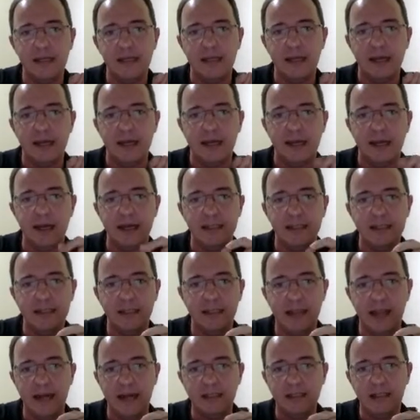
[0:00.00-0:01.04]

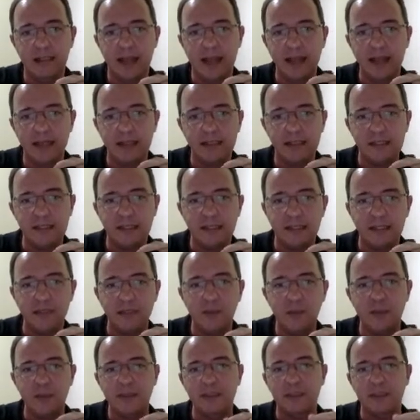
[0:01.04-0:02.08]
They are the eigenstate
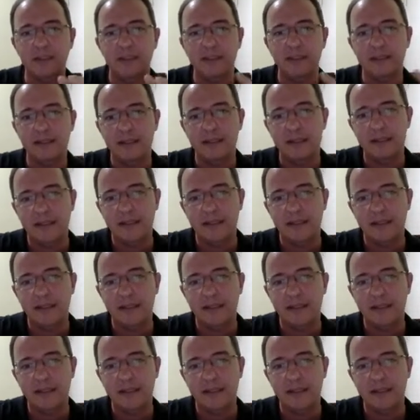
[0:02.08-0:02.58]
with the